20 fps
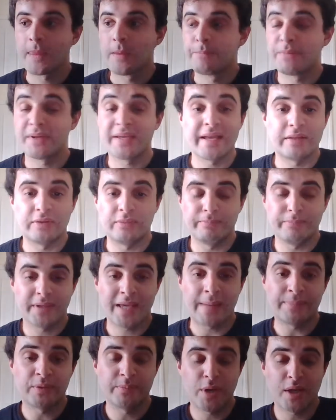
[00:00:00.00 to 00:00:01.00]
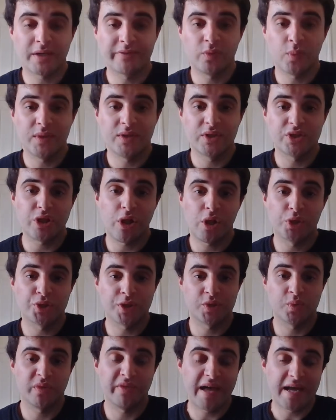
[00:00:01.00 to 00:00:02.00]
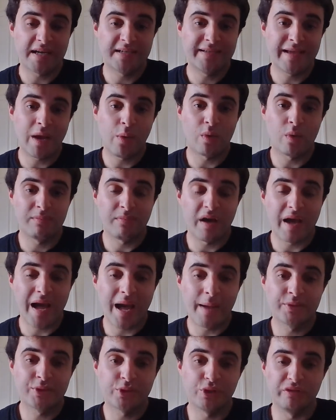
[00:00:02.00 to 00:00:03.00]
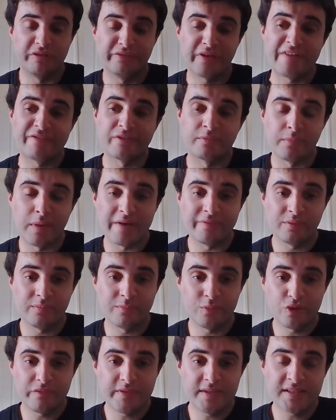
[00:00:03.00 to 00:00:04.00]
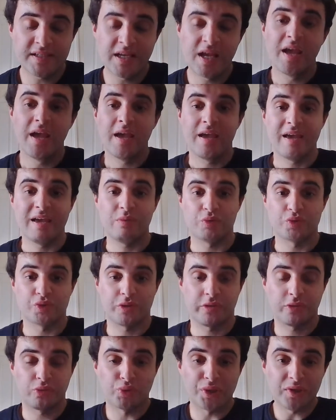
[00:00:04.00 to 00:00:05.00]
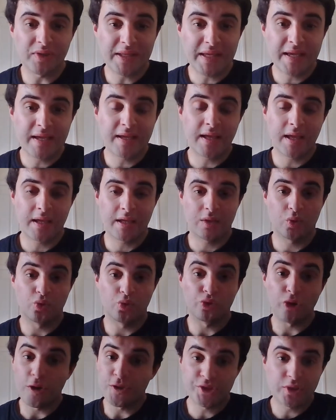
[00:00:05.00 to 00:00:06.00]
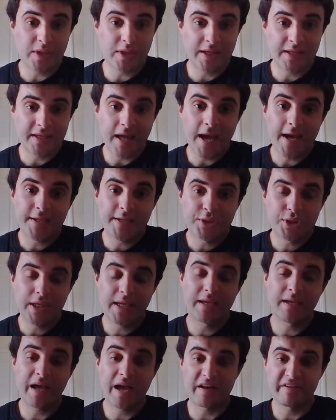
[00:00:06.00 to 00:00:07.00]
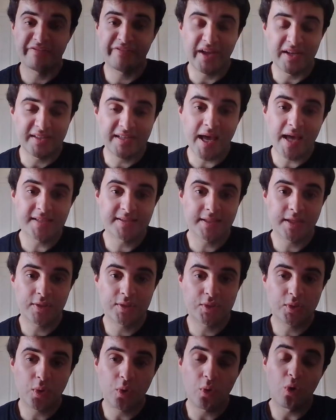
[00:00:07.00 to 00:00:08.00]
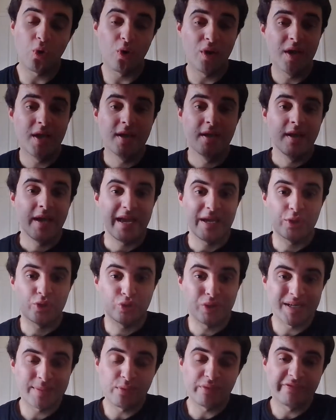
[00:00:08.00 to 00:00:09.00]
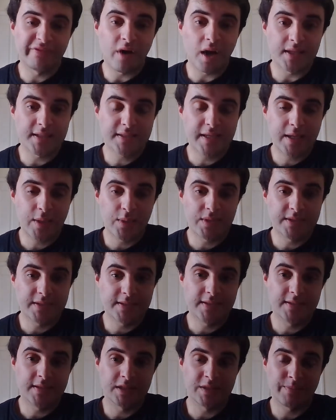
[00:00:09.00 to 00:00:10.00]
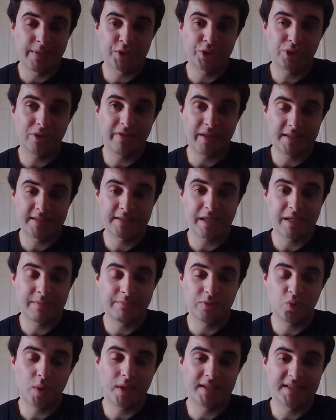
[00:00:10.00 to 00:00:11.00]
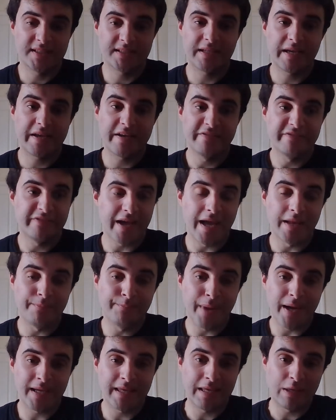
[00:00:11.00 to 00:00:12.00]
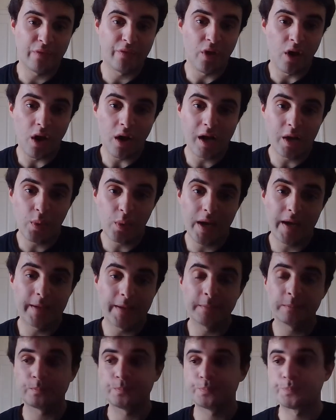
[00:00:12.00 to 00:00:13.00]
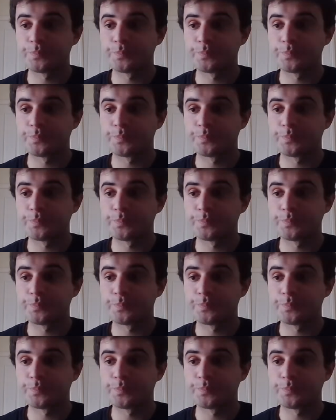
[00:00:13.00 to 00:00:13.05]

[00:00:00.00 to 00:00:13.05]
But yeah, Captain America: The Winter Soldier is without a doubt one of my absolute favorite Marvel movies. It was thrilling, grossly engaging, had a fantastic score, incredible fight sequences, especially that scene between Steve and Bucky on the highway.